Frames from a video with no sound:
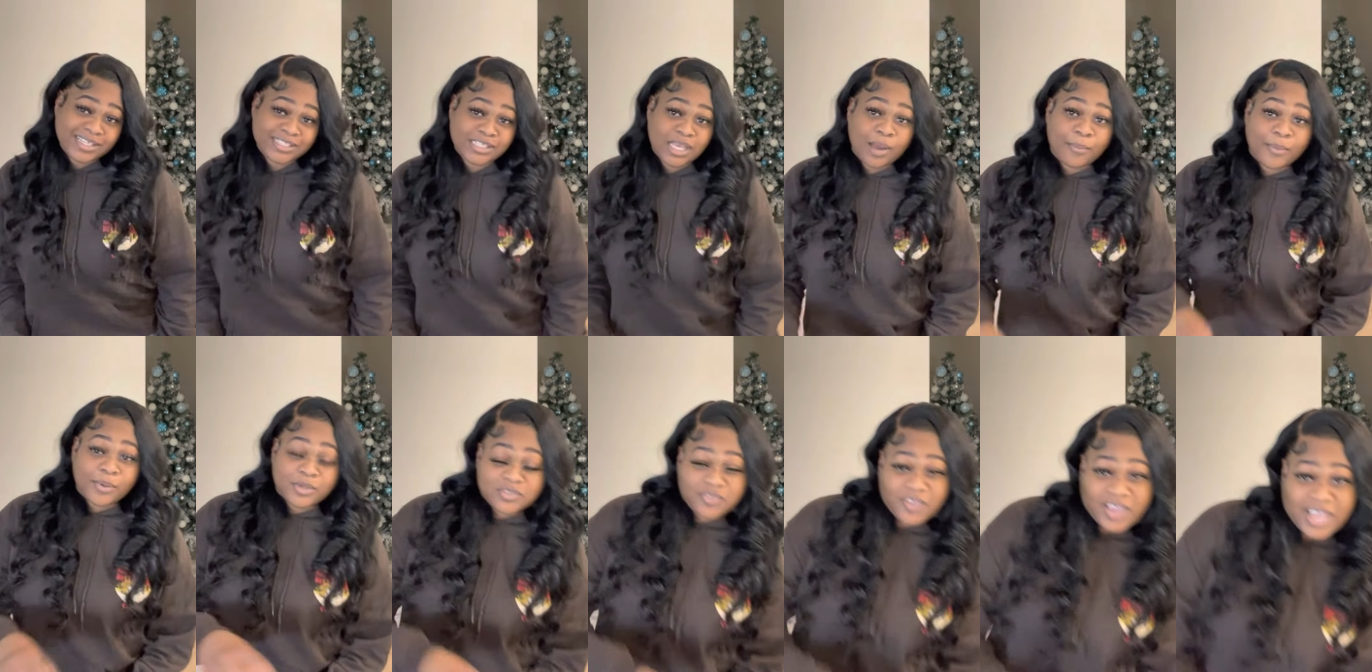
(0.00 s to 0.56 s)
to hit
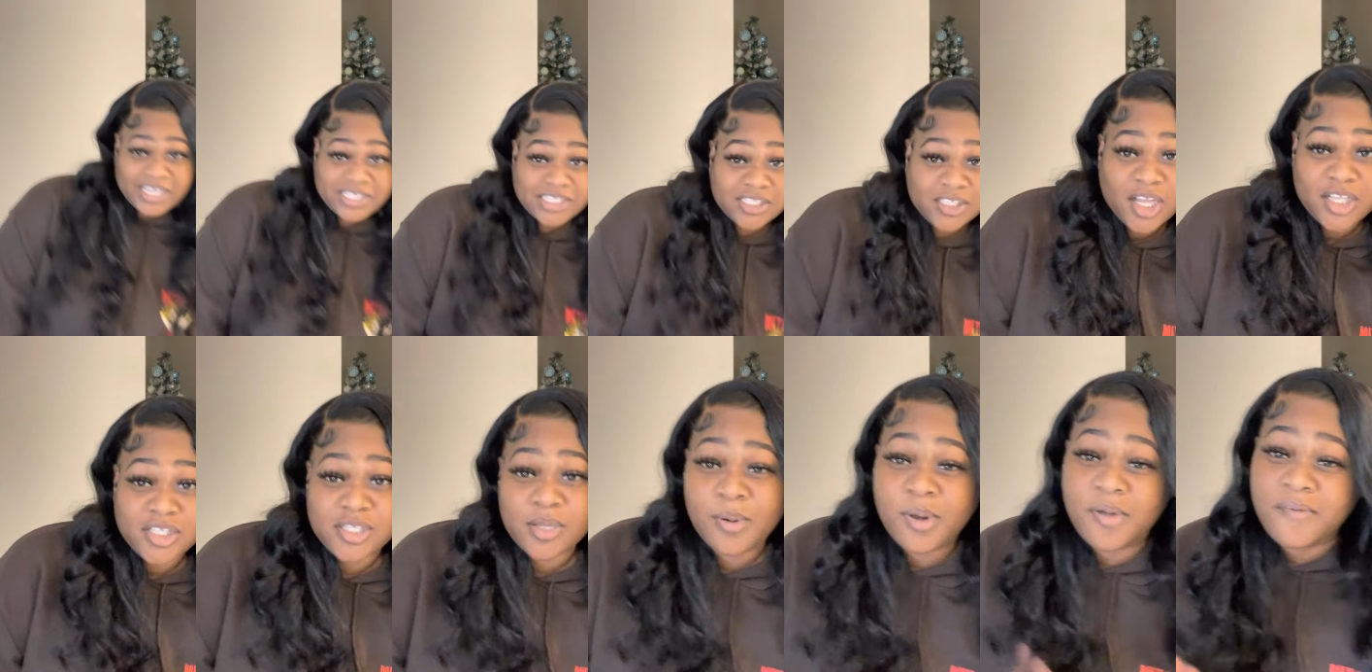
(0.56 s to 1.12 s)
notifications.
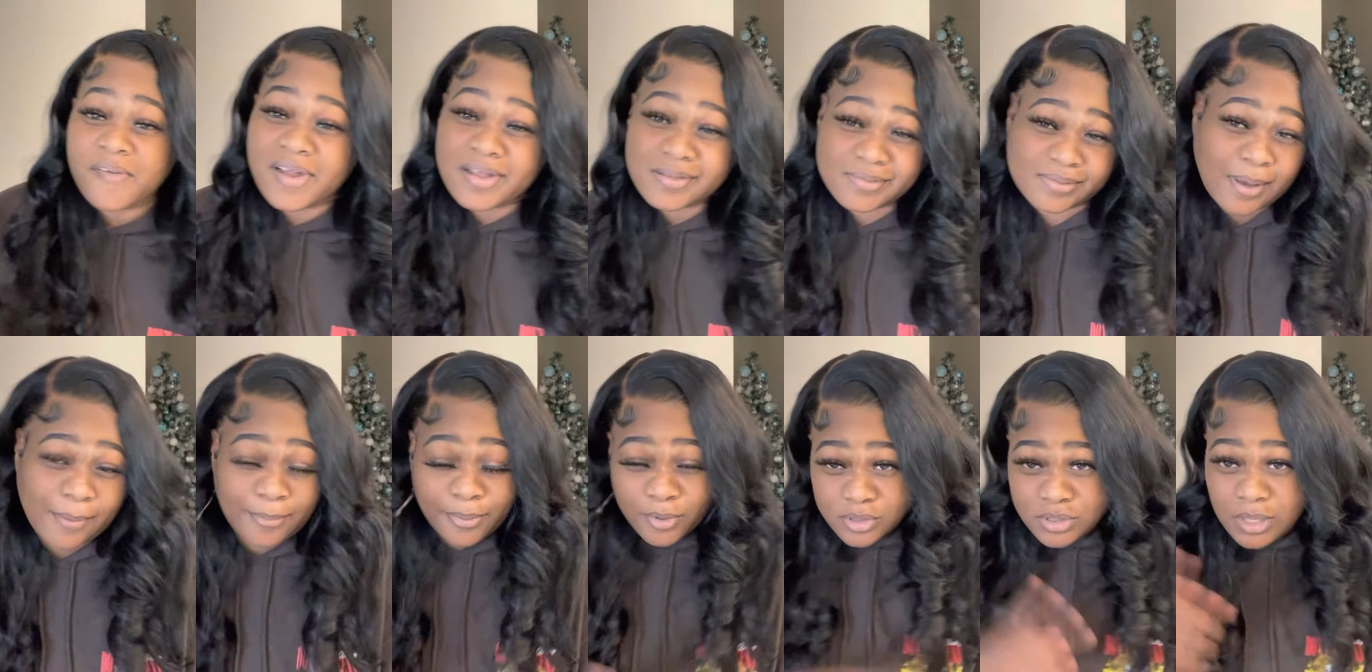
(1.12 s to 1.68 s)
I'll say no friends
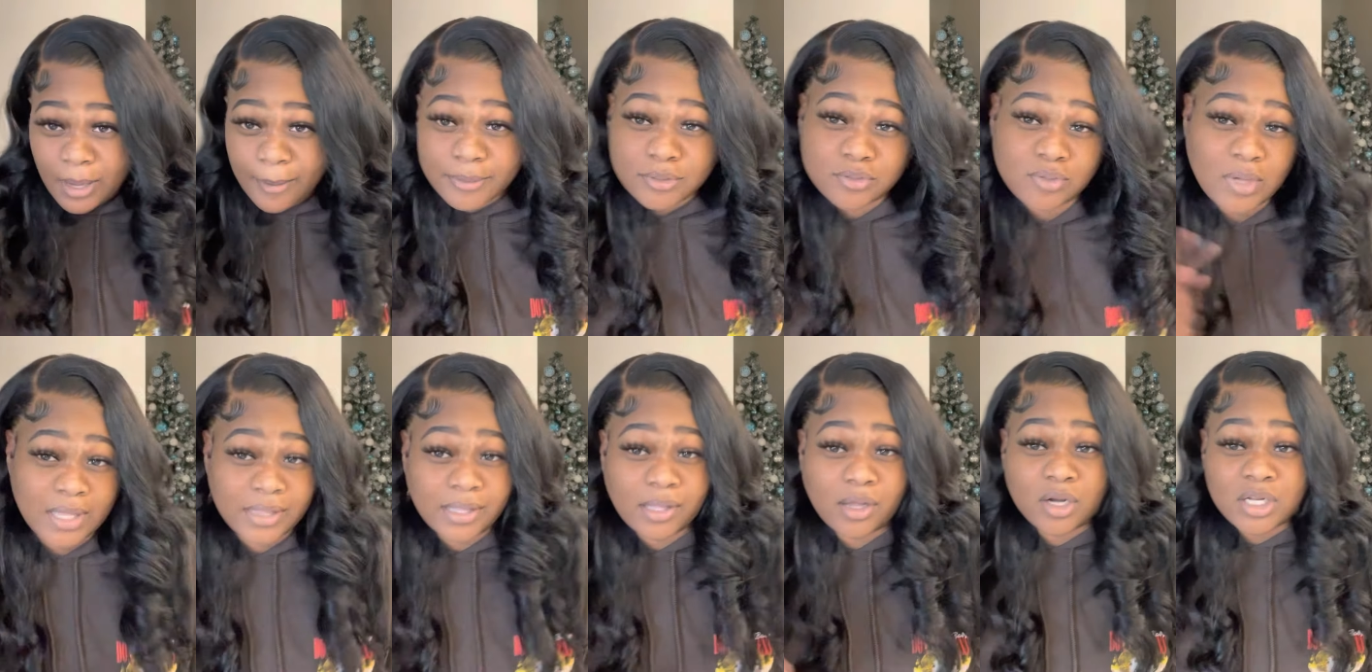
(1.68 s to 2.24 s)
when I post or do
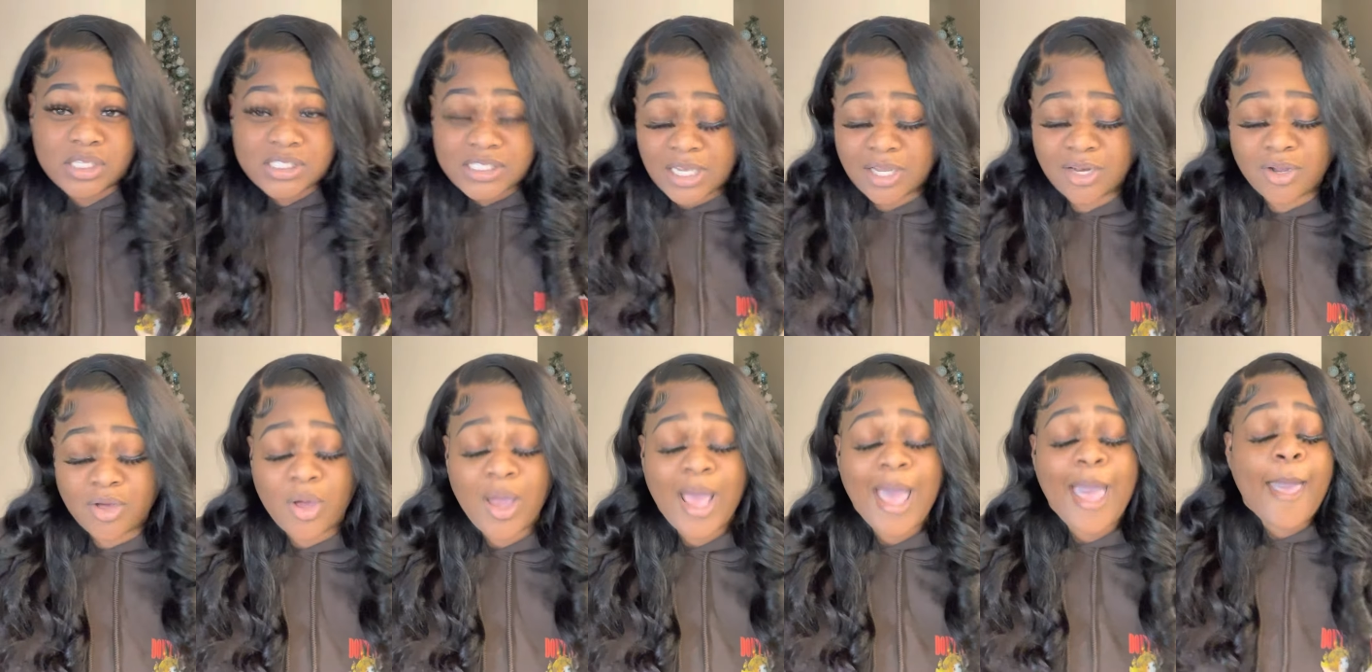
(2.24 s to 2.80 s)
anything on the
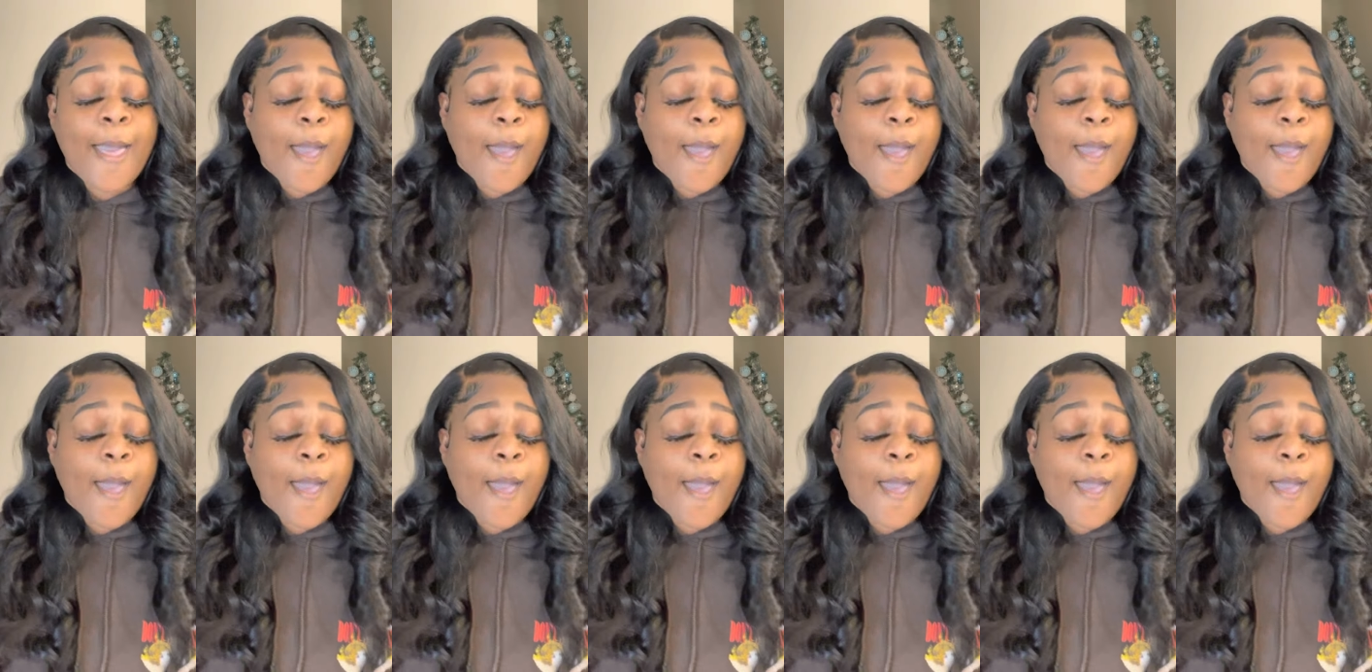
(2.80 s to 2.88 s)
channel.